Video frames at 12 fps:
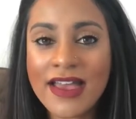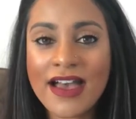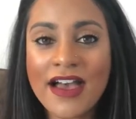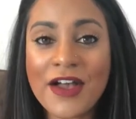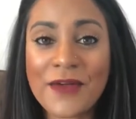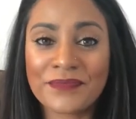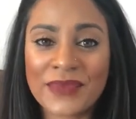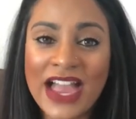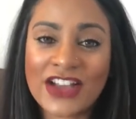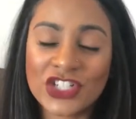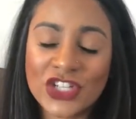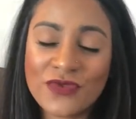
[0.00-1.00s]

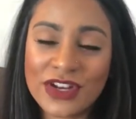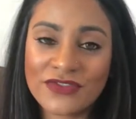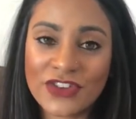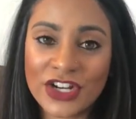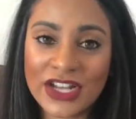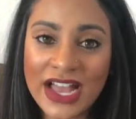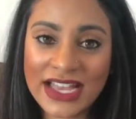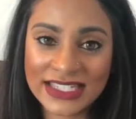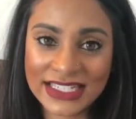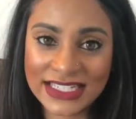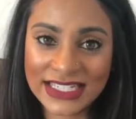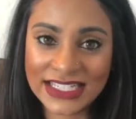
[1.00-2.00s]
Actually, one of our
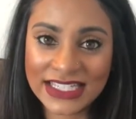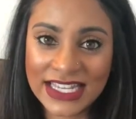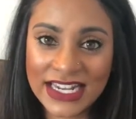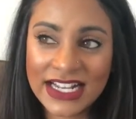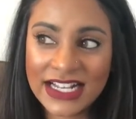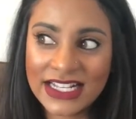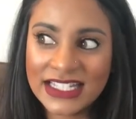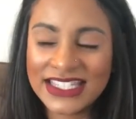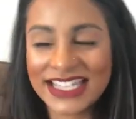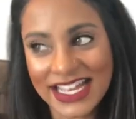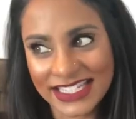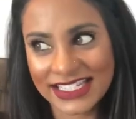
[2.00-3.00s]
cousin's
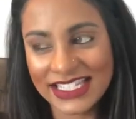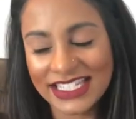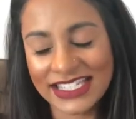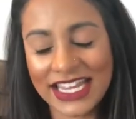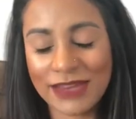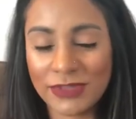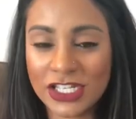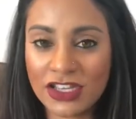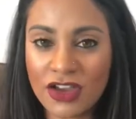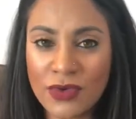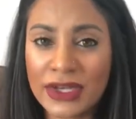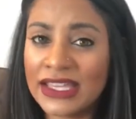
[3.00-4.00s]
sons is named
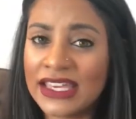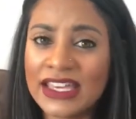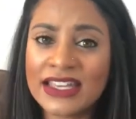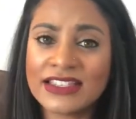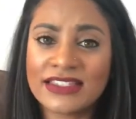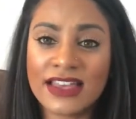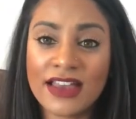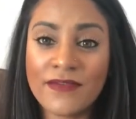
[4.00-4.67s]
Nico, and he is,